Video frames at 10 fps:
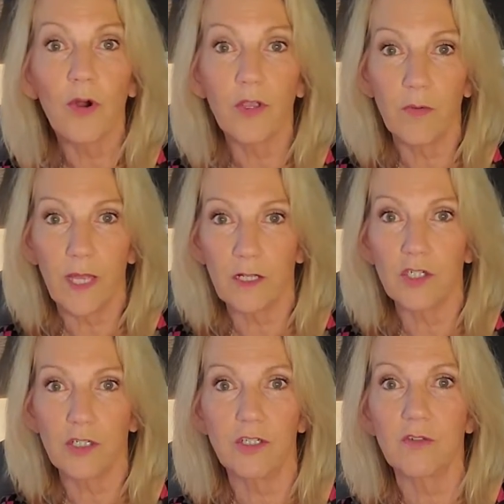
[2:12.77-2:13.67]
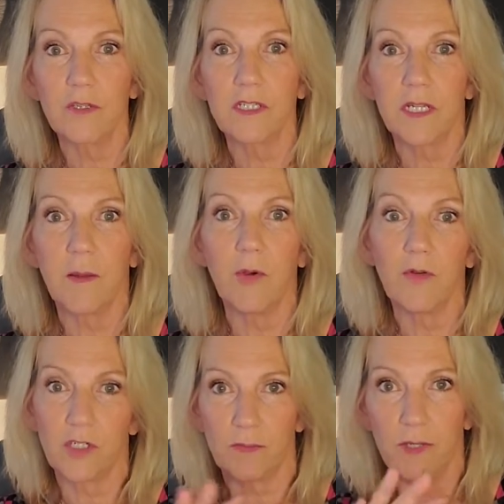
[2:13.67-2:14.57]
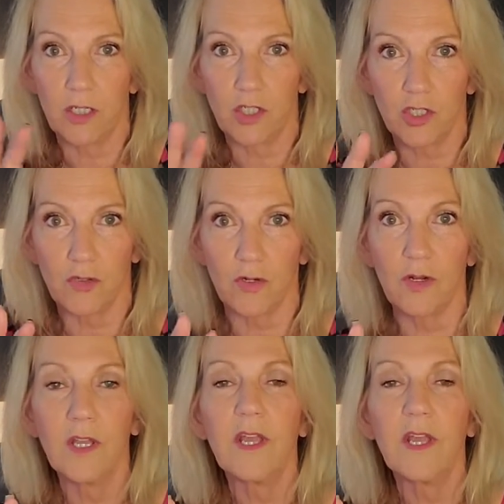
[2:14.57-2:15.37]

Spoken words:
you actually do the demo, to make sure